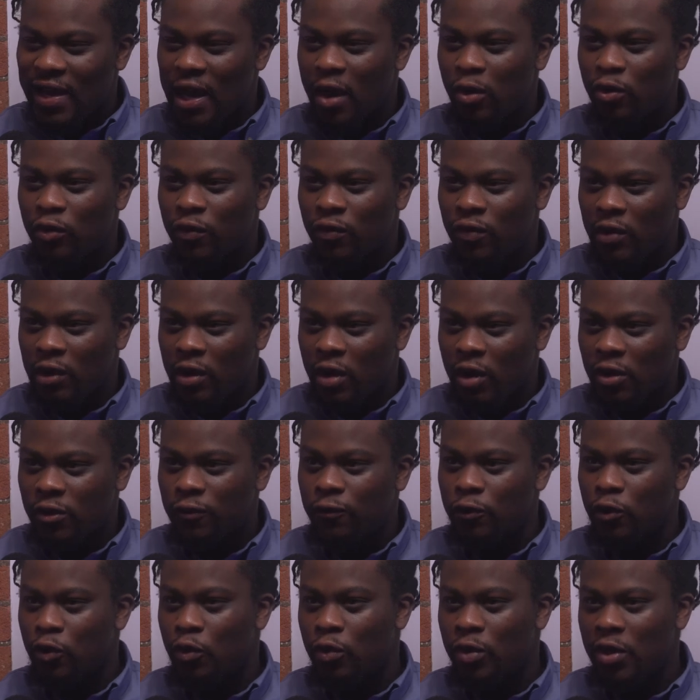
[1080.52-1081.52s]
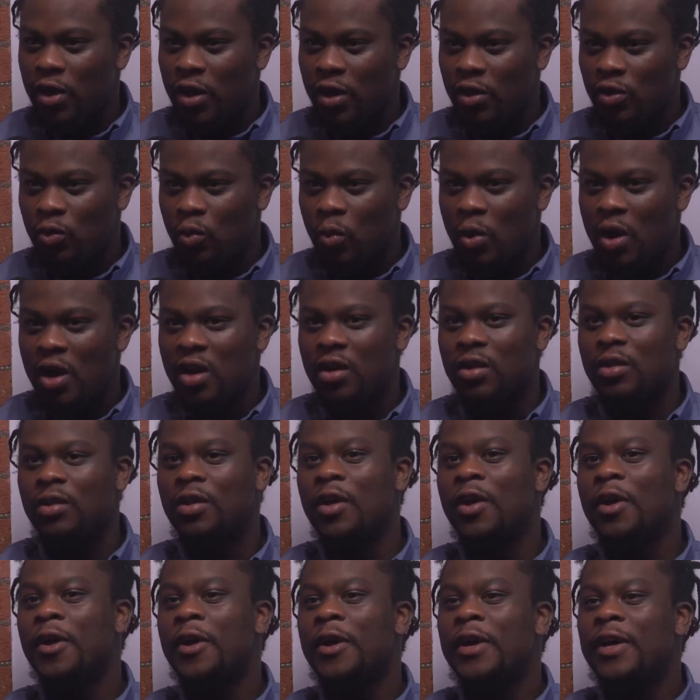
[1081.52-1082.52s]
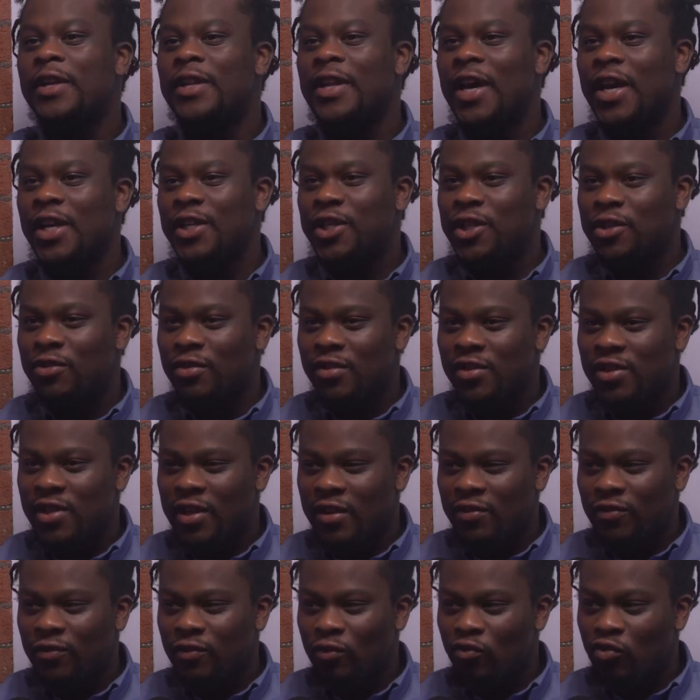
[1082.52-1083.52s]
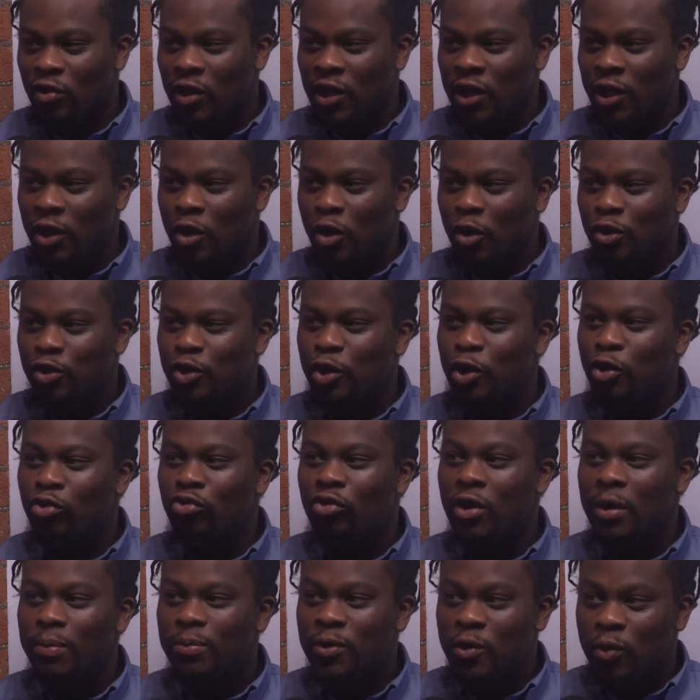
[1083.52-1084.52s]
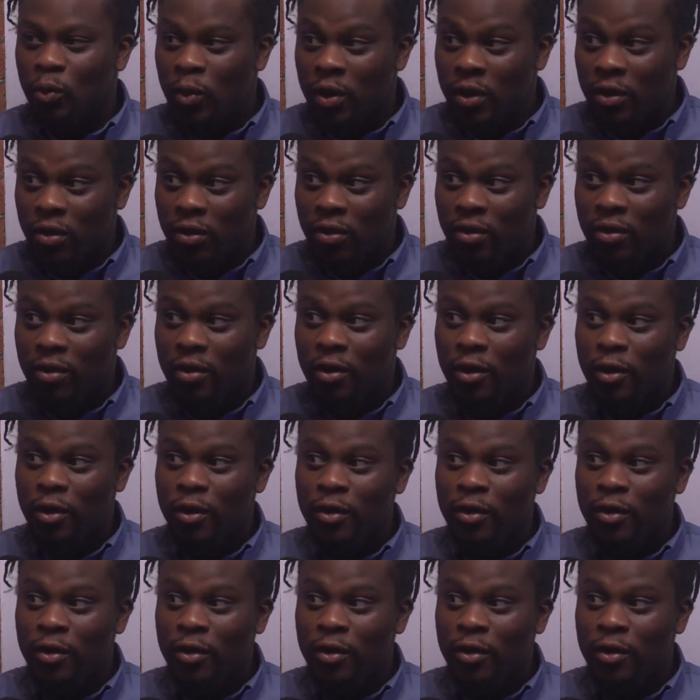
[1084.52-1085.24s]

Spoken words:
down over the last few years, while Nigerians have really got to grips with